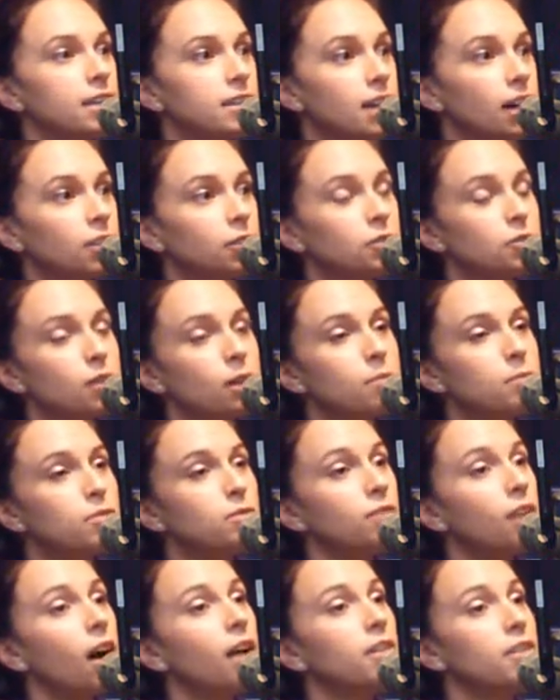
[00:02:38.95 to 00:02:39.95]
Donald
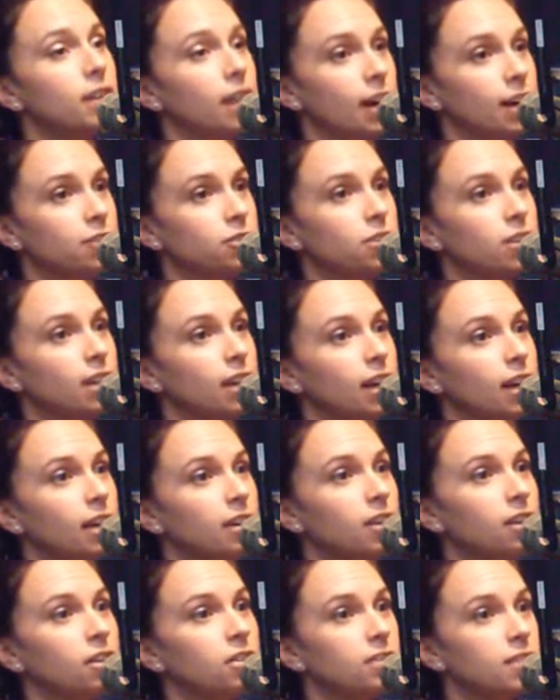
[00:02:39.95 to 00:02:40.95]
Trump's father actually
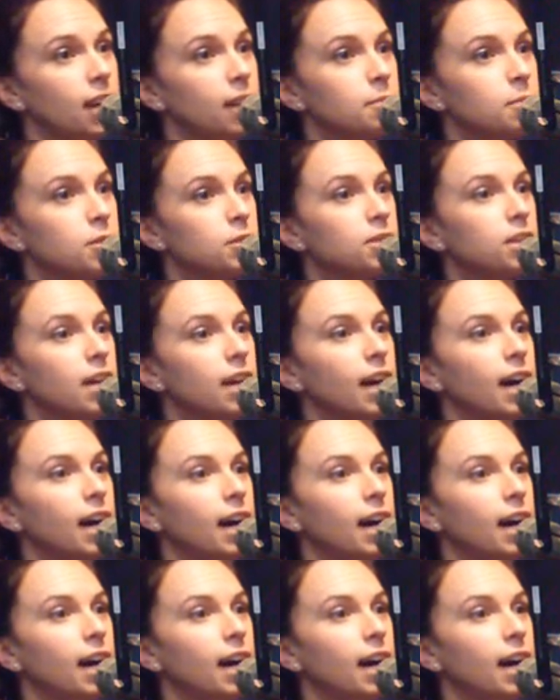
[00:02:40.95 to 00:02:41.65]
had Alzheimer's.